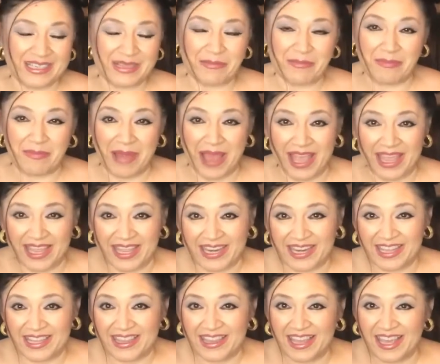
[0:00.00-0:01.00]
to buy
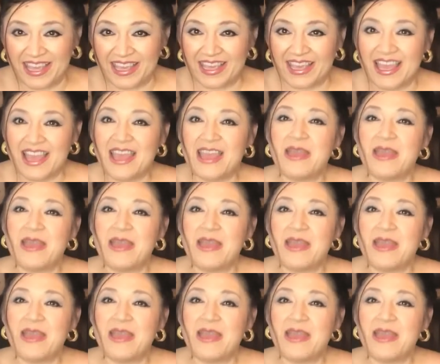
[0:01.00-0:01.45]
anything,